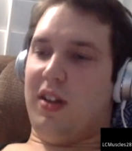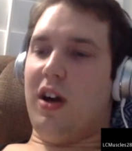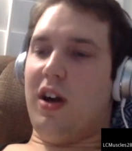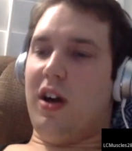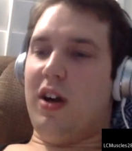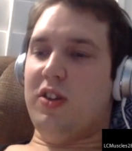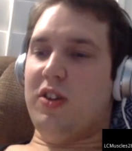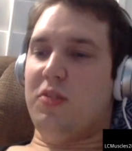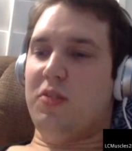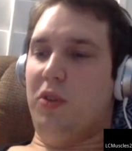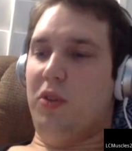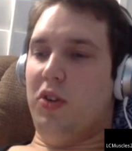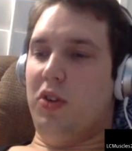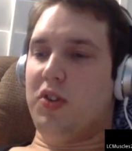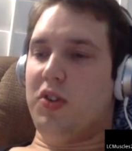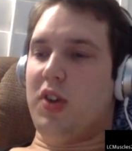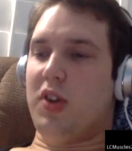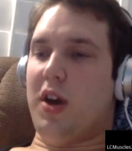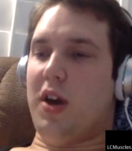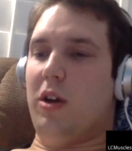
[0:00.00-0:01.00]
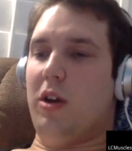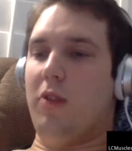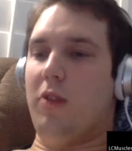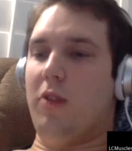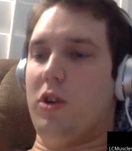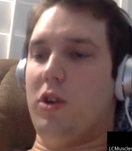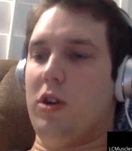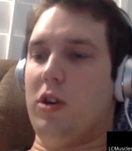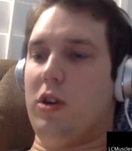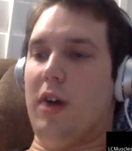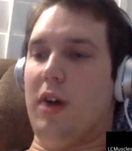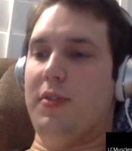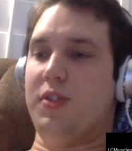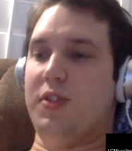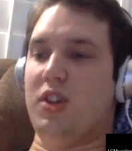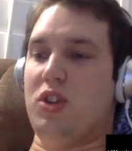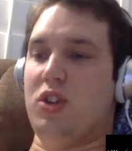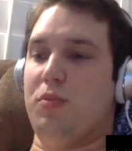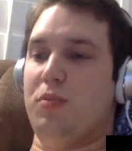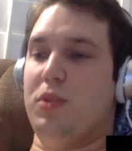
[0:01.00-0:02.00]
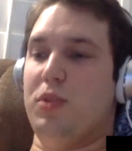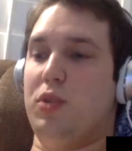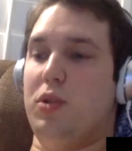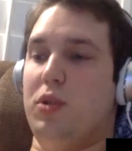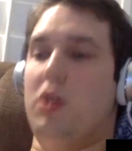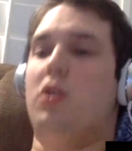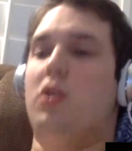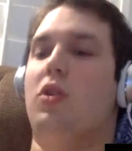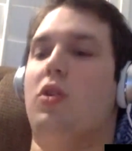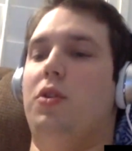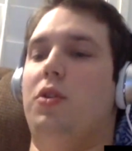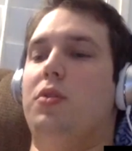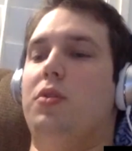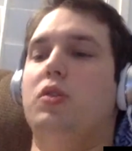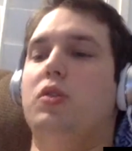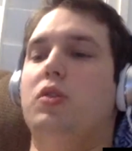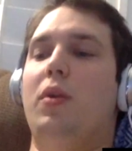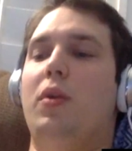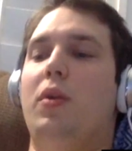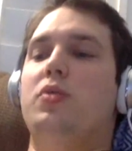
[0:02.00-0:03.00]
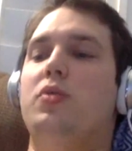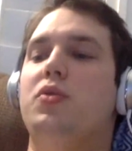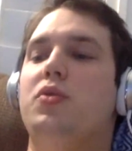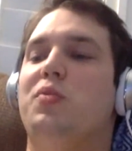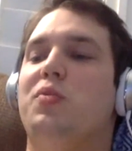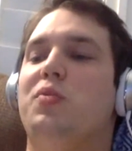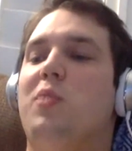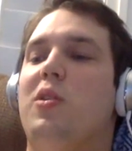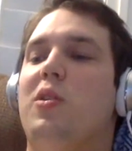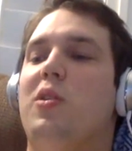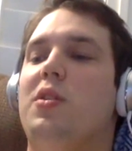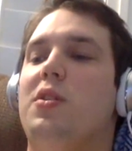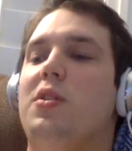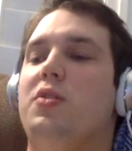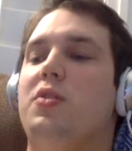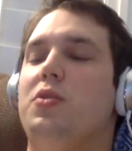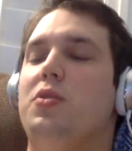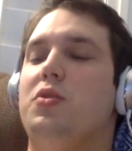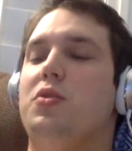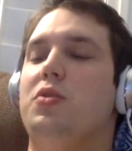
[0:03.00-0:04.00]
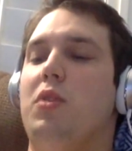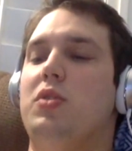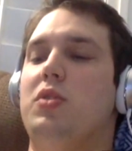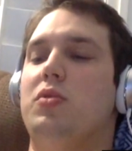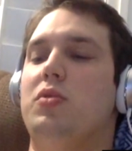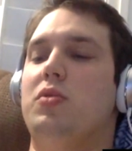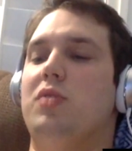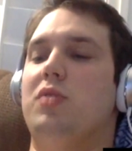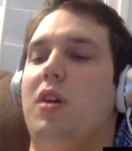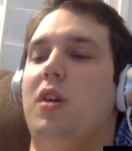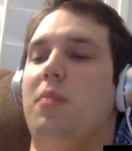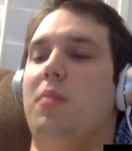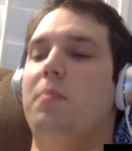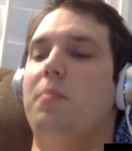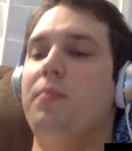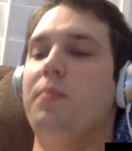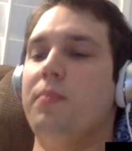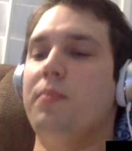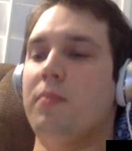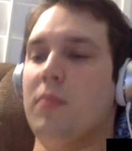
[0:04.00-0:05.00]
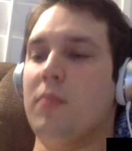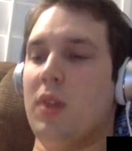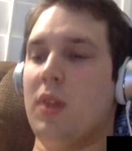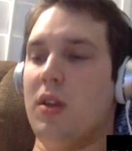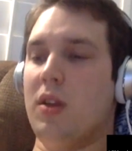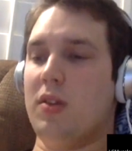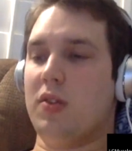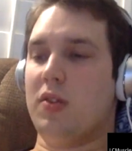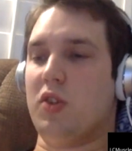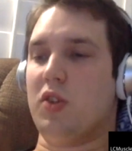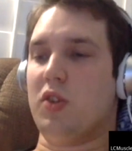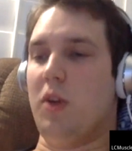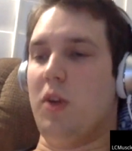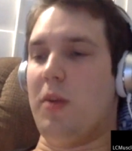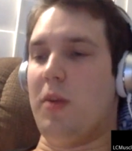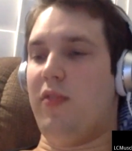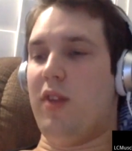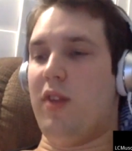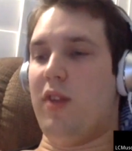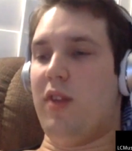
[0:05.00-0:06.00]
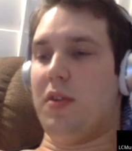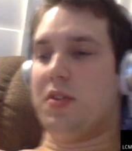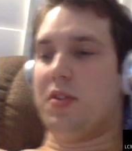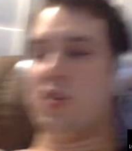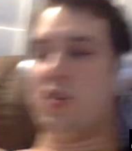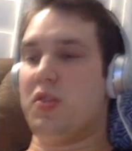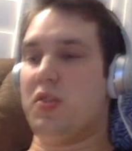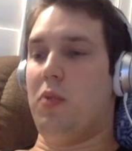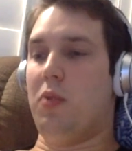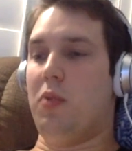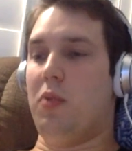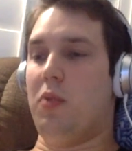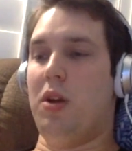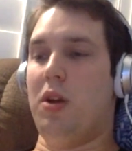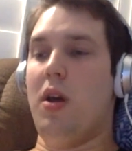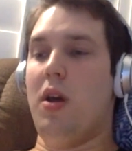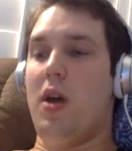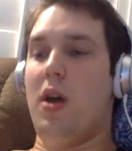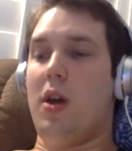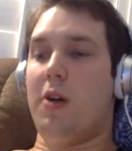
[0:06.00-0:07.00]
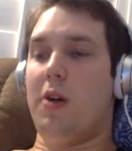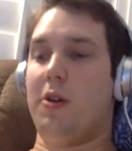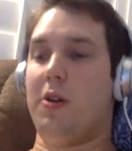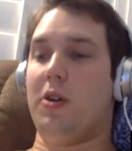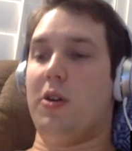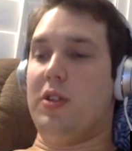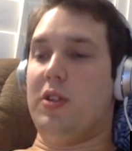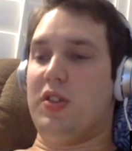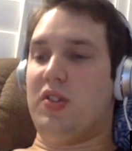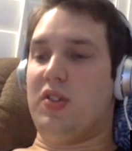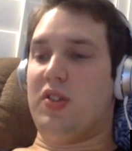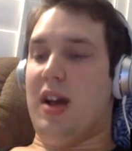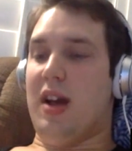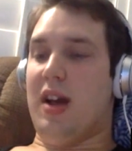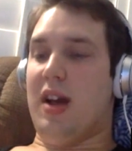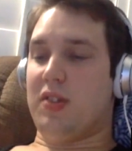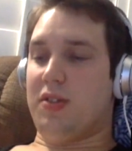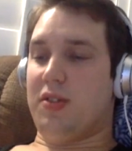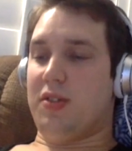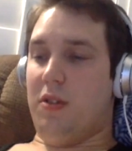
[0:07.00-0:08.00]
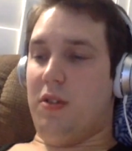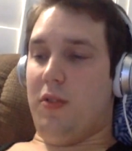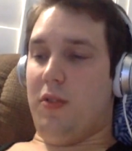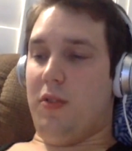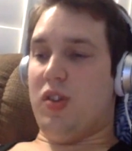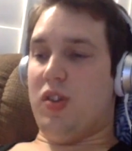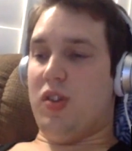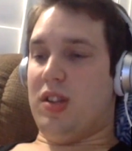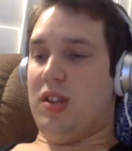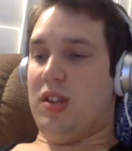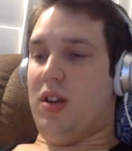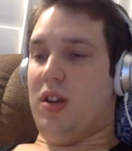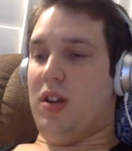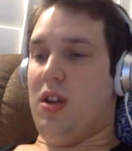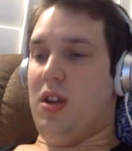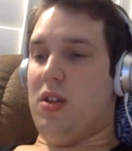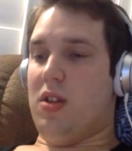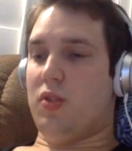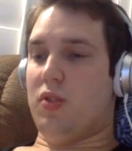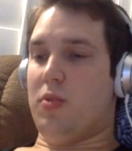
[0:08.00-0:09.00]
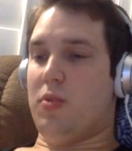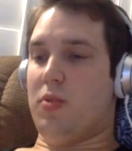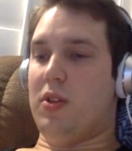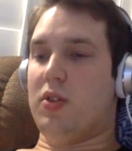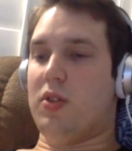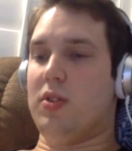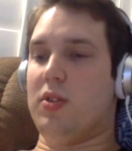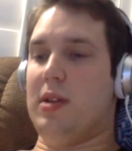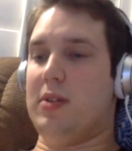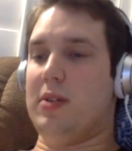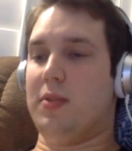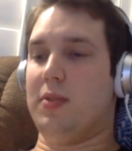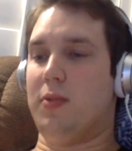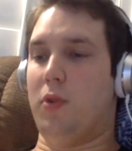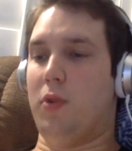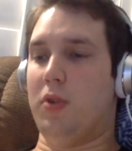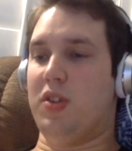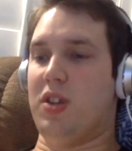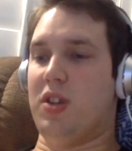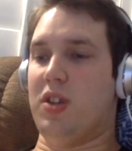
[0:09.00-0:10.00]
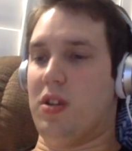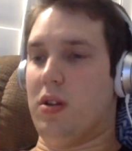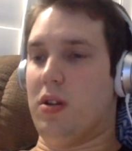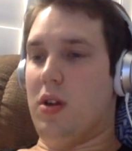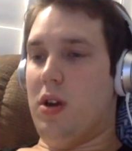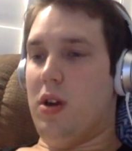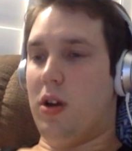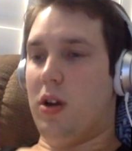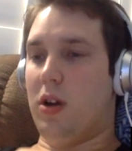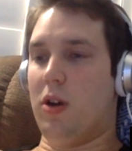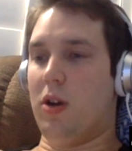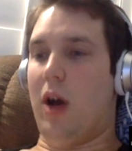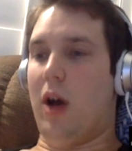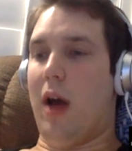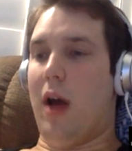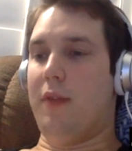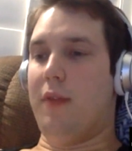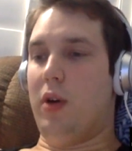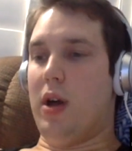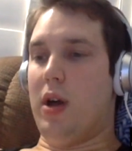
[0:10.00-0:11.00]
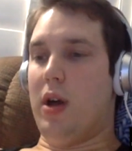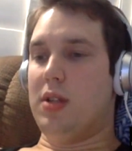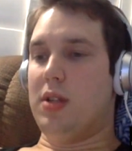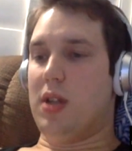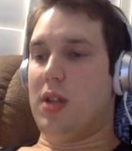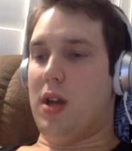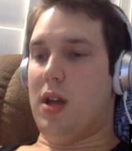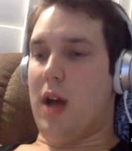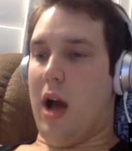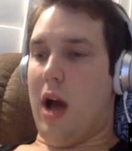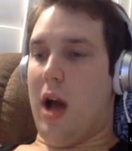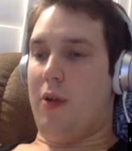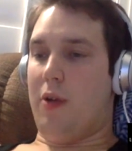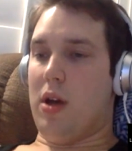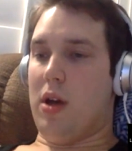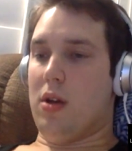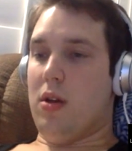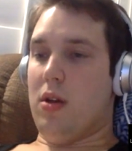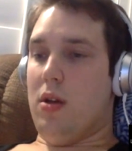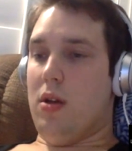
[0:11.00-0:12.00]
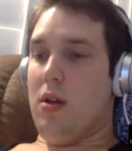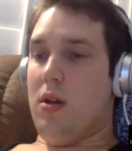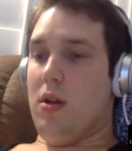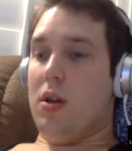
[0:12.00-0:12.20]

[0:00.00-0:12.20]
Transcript: God's bullseye overheard a conversation between a girl who is way too smart and a dude who is way too dumb. Still my favorite. This one occurred in the stacks of the University of Kentucky in the spring of 2014. Girl, I have no idea how I